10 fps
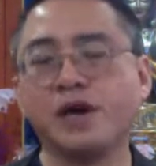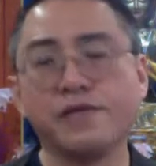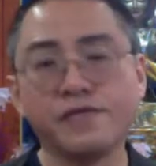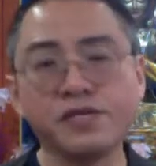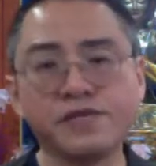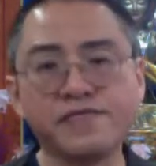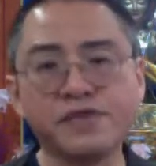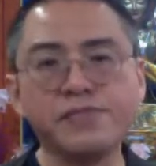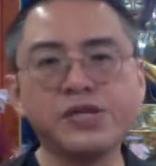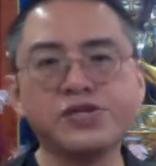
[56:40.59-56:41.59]
Of course, if
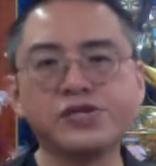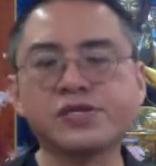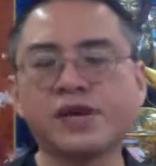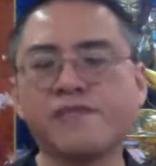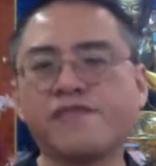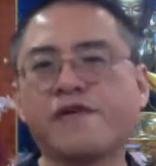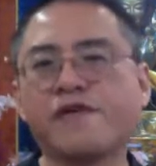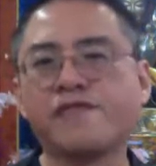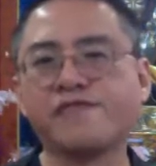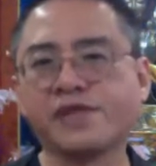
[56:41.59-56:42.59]
images come
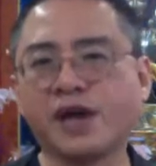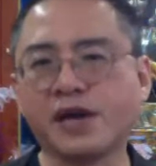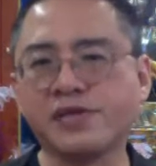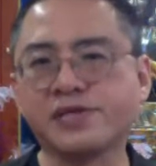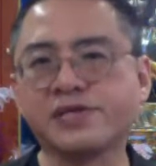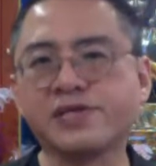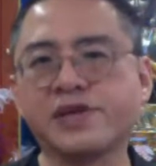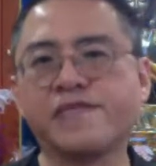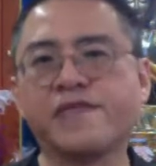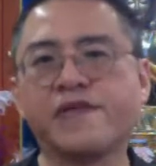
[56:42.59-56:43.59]
forth and ideas
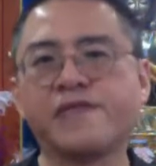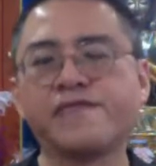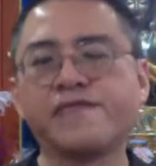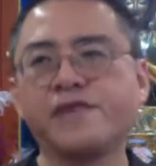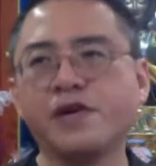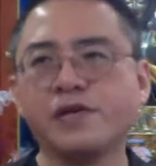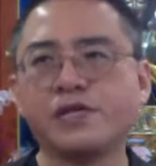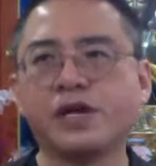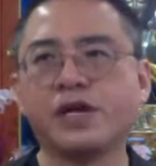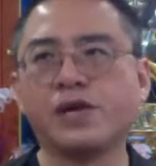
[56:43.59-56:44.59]
come forth
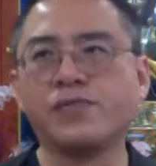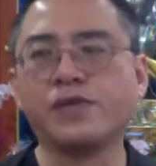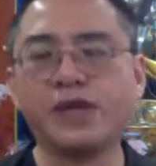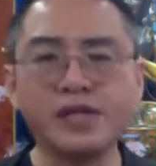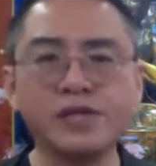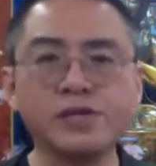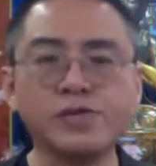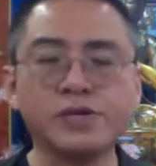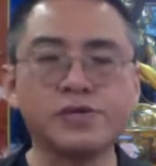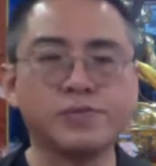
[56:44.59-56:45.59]
that are related
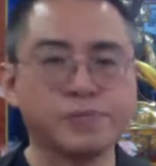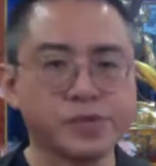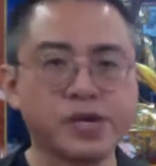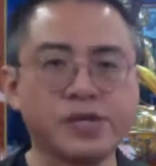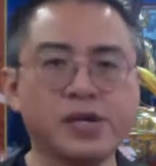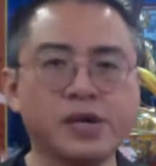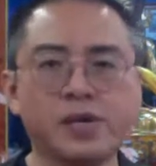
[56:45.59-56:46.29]
to it, we can